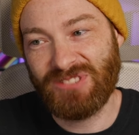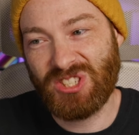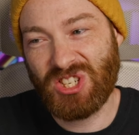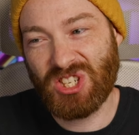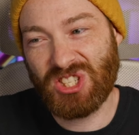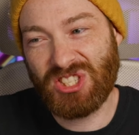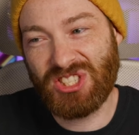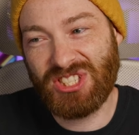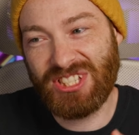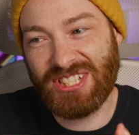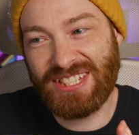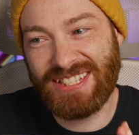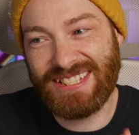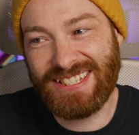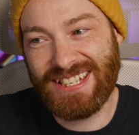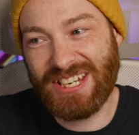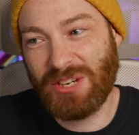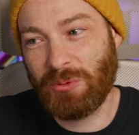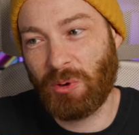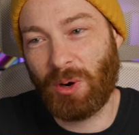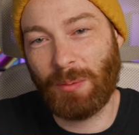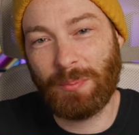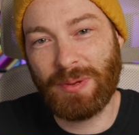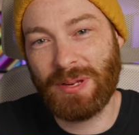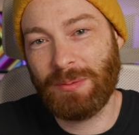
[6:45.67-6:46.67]
Just to
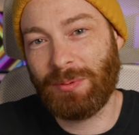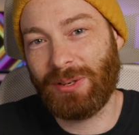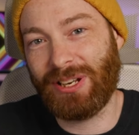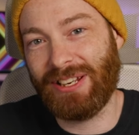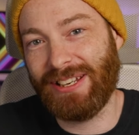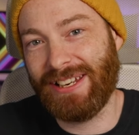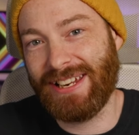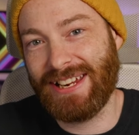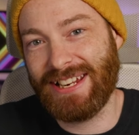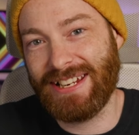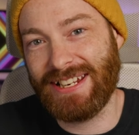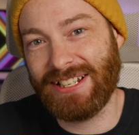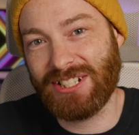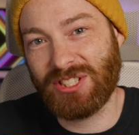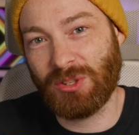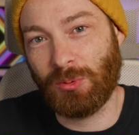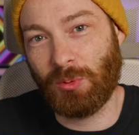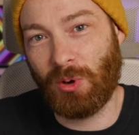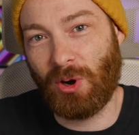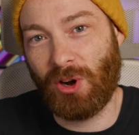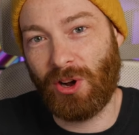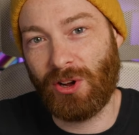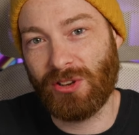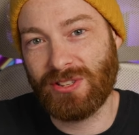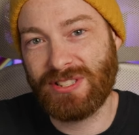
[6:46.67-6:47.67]
see what people are leaning
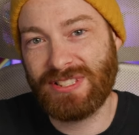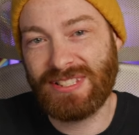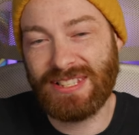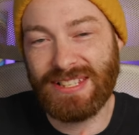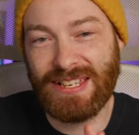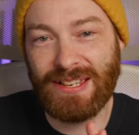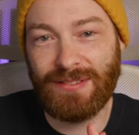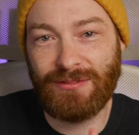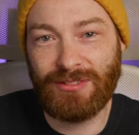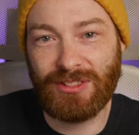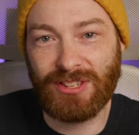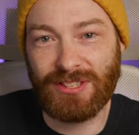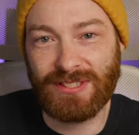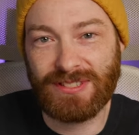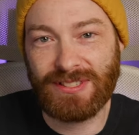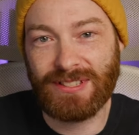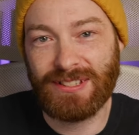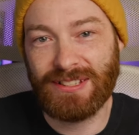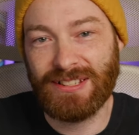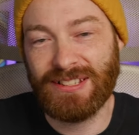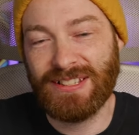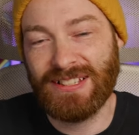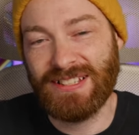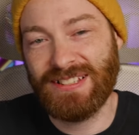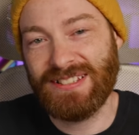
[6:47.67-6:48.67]
towards, see if there's
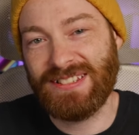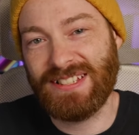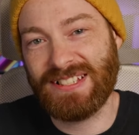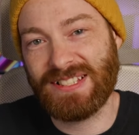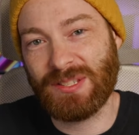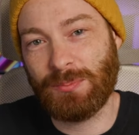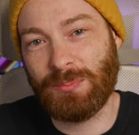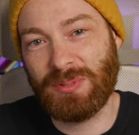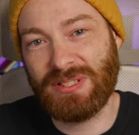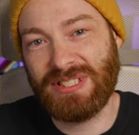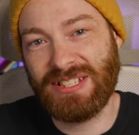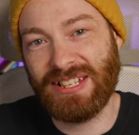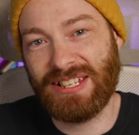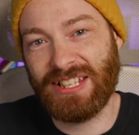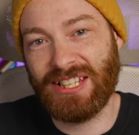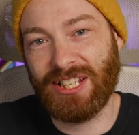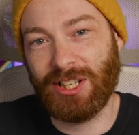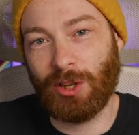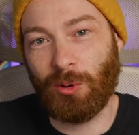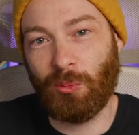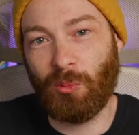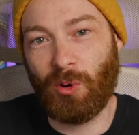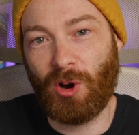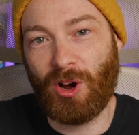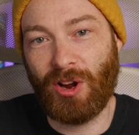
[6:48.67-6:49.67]
a
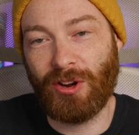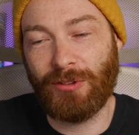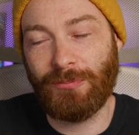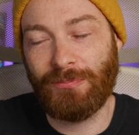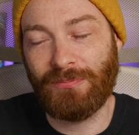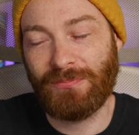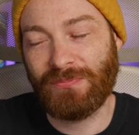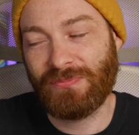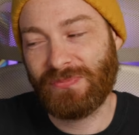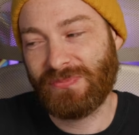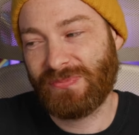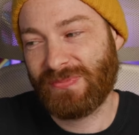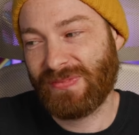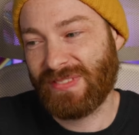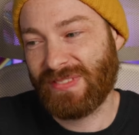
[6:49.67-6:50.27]
particular one